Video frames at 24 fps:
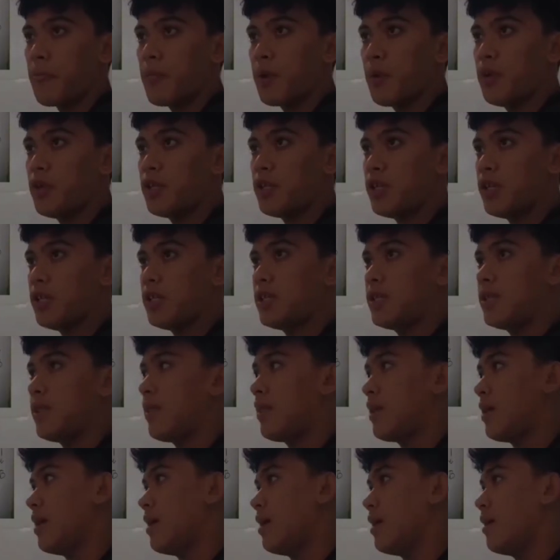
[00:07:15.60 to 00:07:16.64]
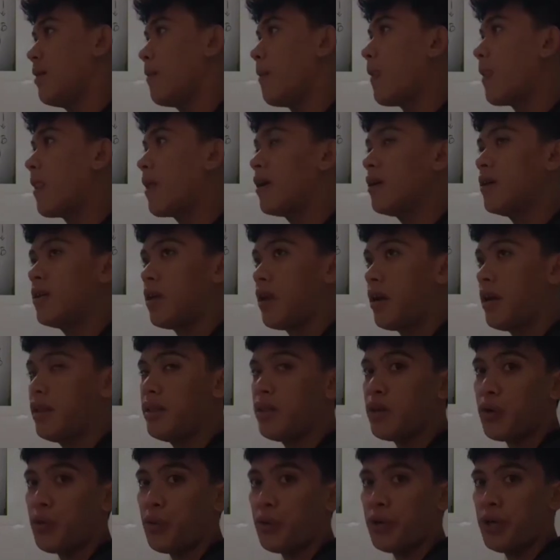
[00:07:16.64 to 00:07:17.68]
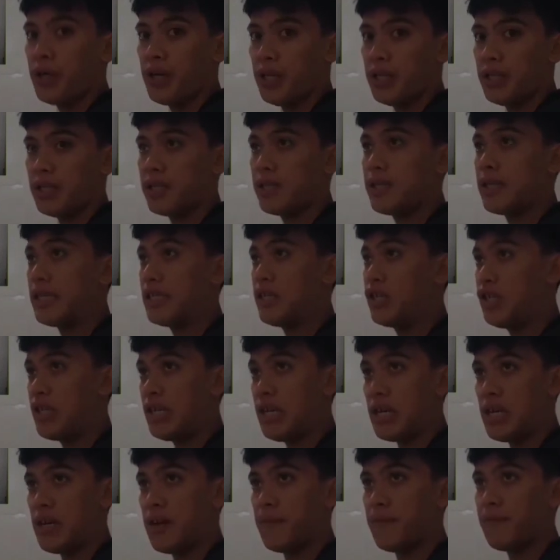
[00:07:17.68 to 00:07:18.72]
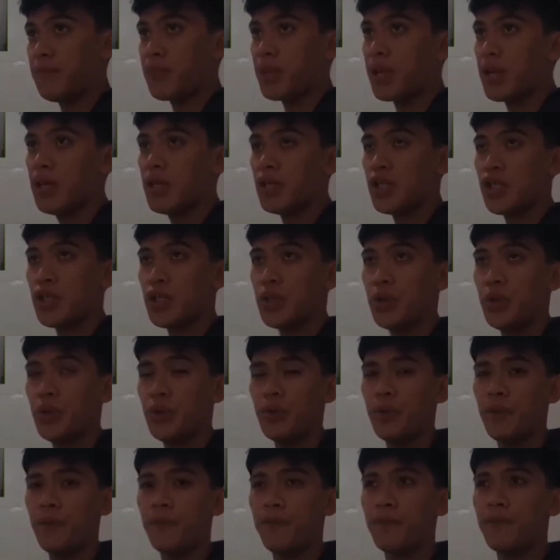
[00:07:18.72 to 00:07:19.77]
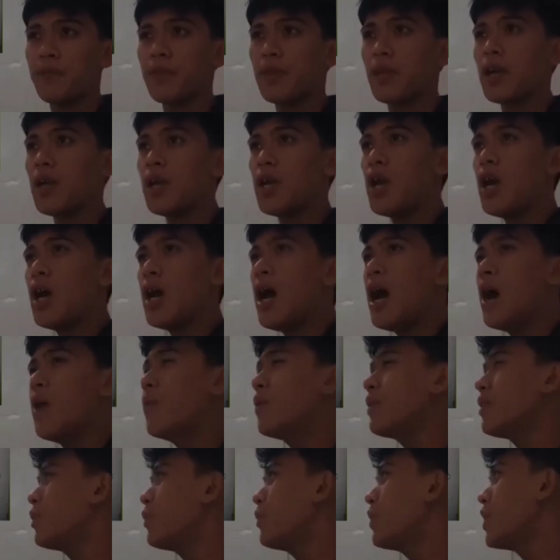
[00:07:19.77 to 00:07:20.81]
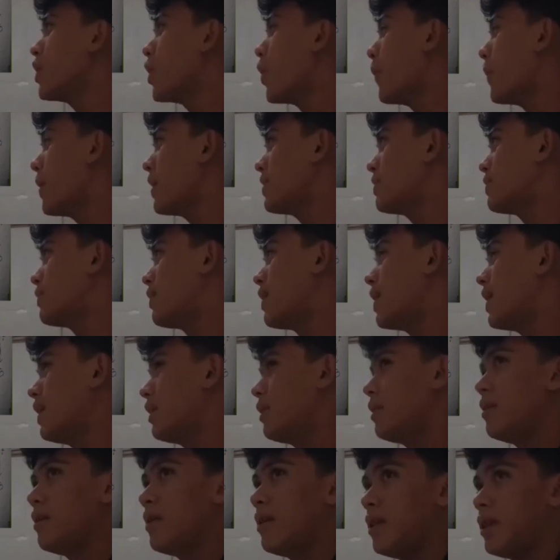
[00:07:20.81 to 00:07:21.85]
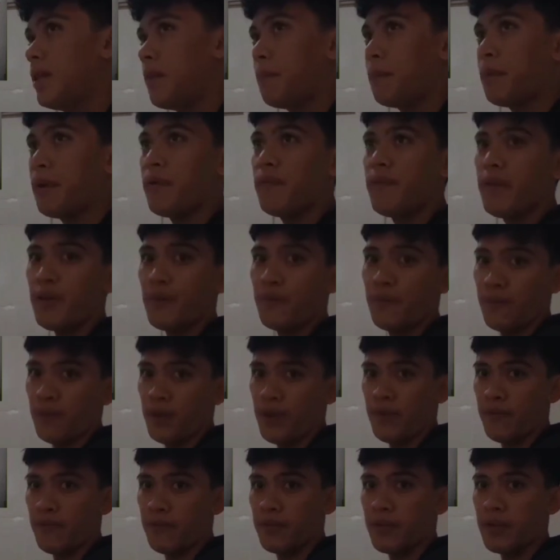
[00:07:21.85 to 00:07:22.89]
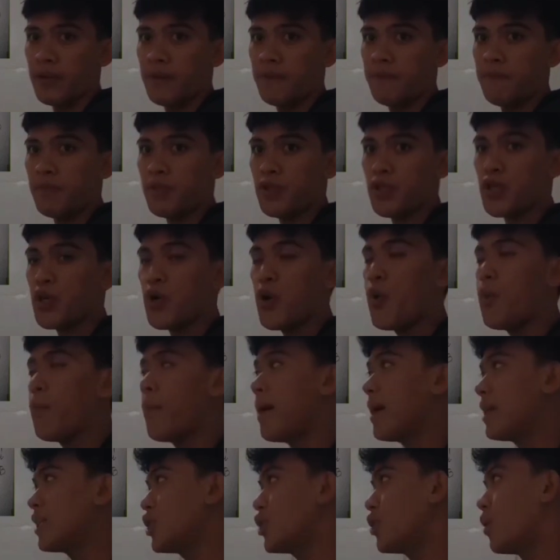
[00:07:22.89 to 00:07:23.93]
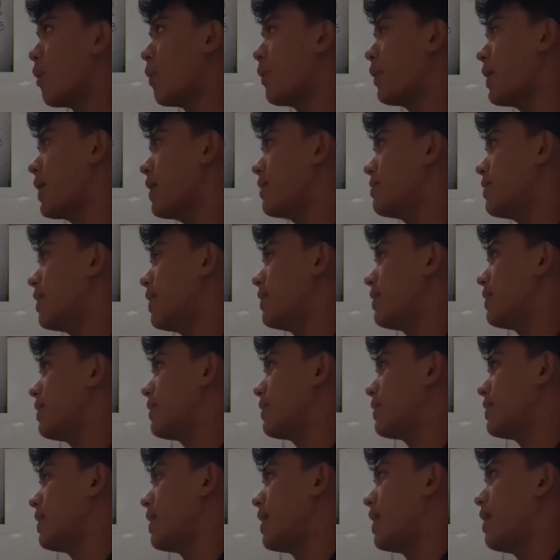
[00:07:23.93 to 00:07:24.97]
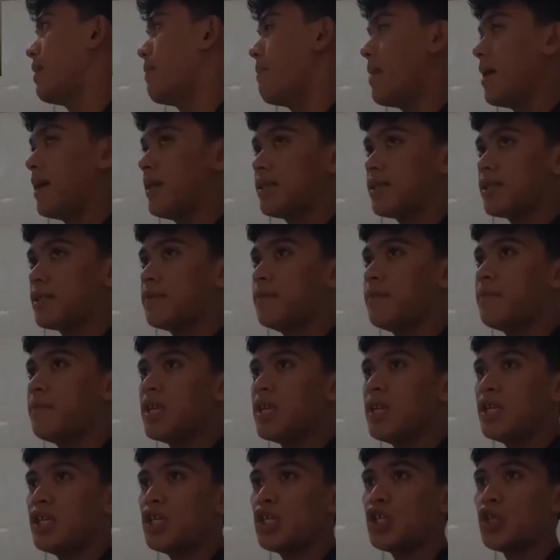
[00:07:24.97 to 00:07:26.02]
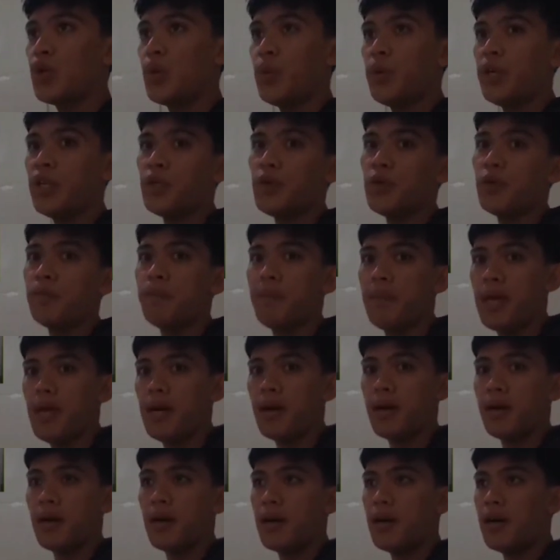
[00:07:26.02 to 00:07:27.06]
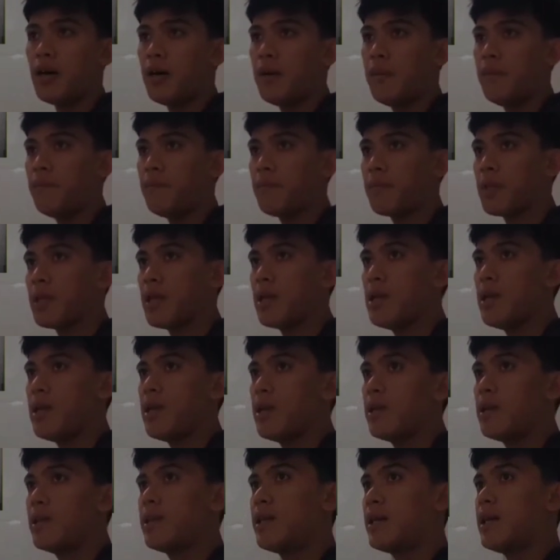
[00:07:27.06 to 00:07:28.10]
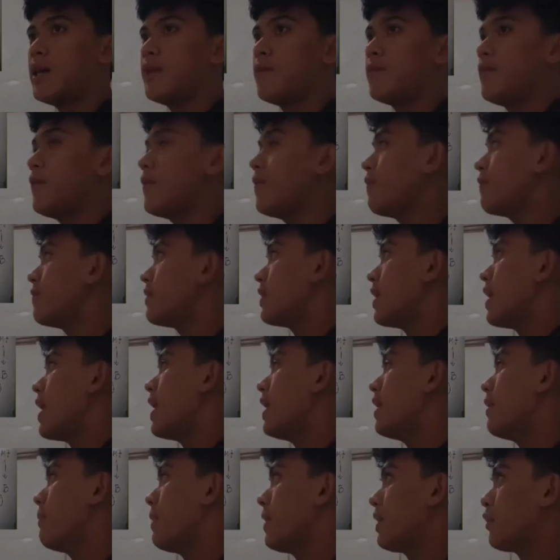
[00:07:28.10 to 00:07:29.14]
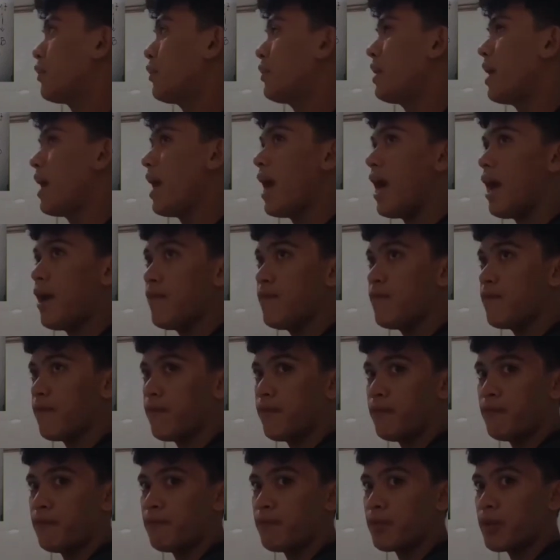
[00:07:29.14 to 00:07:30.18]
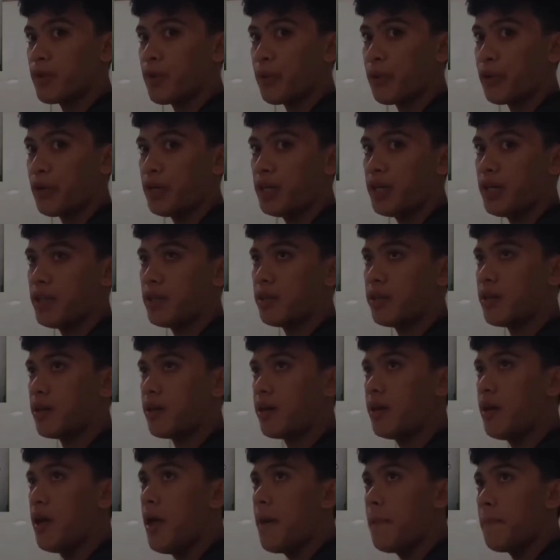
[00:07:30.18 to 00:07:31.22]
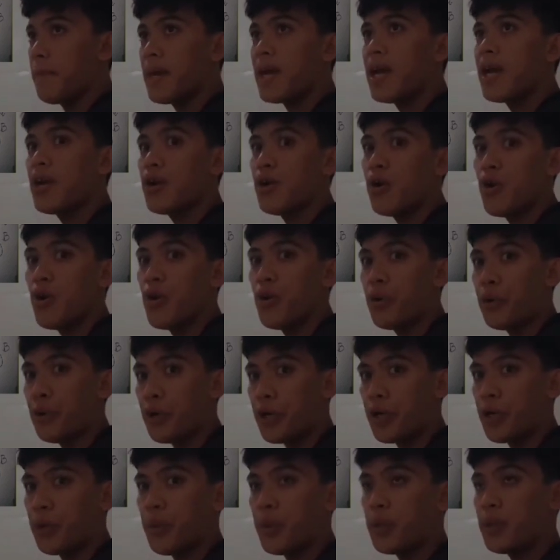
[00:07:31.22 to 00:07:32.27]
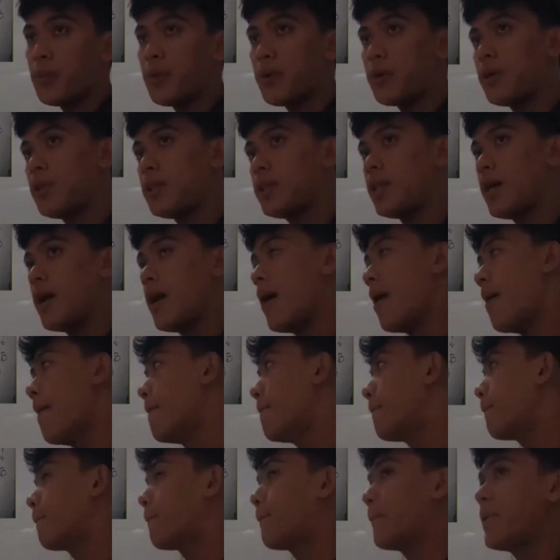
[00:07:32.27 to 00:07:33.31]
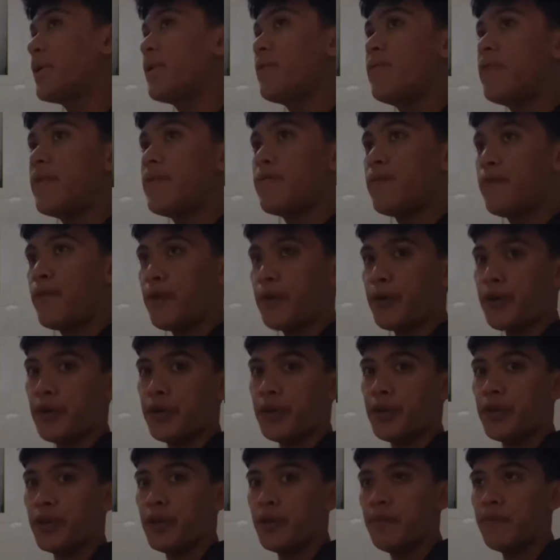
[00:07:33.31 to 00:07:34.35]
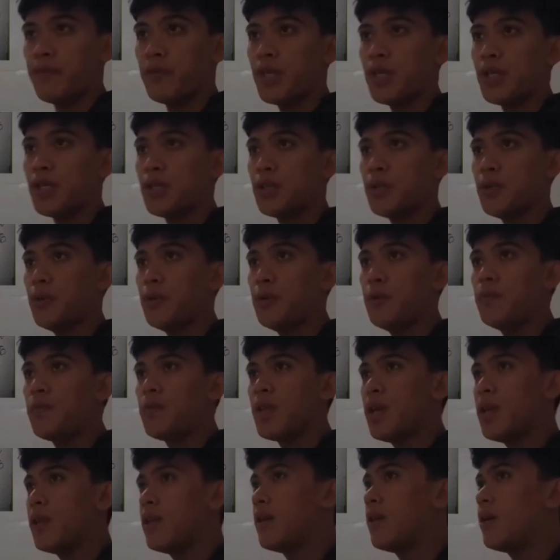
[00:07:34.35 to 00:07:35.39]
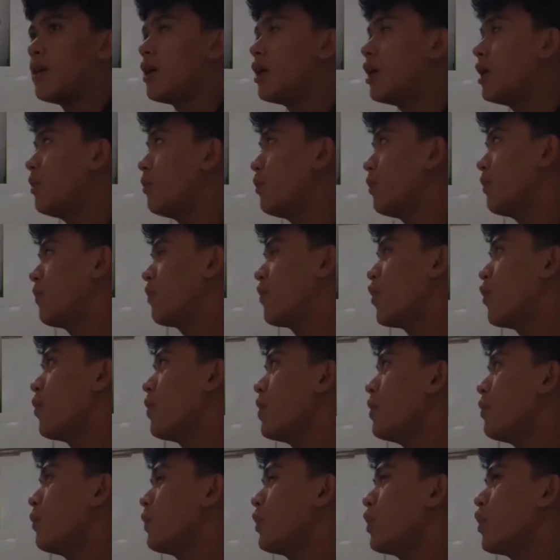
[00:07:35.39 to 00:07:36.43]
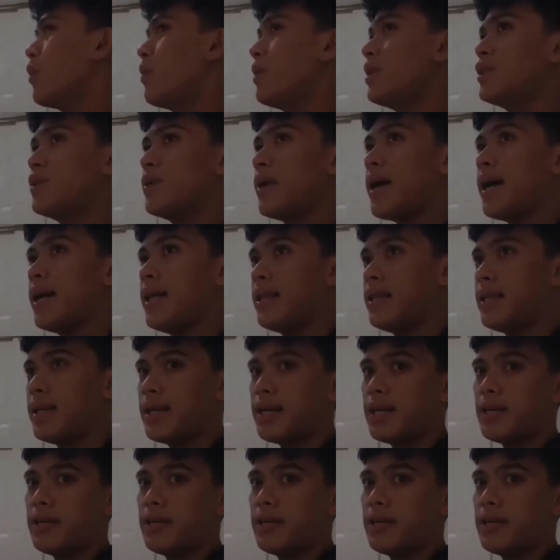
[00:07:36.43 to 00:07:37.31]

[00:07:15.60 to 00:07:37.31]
Which is in the chord, it is the G. So, what are we going to add in the perfect fifth to go back to our identity element? So, it would be the fifth element or the F chord in the piano, or what we call the perfect chord. So, we're going to add